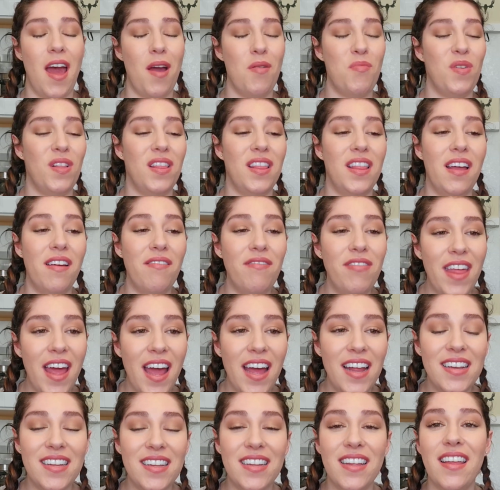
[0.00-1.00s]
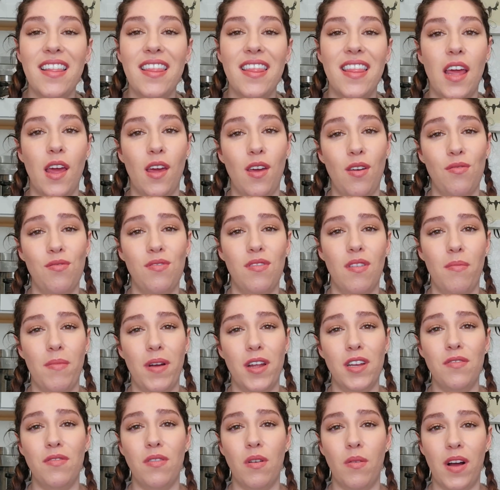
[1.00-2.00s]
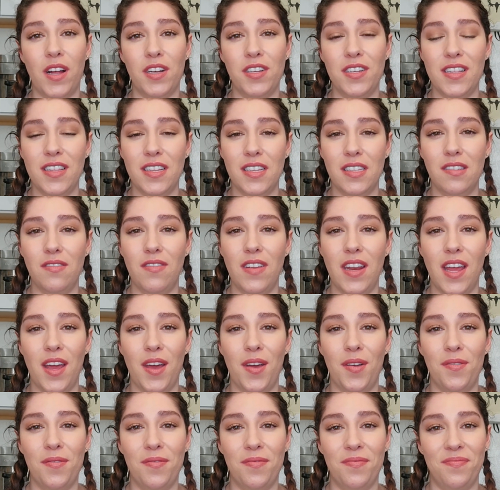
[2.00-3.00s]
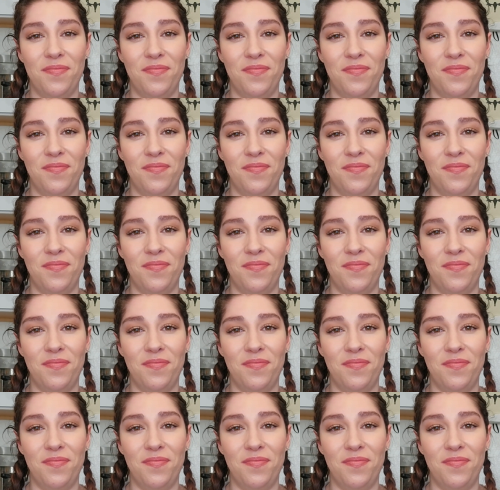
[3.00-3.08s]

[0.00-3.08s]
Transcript: I would love that. Thank you so much for watching this video.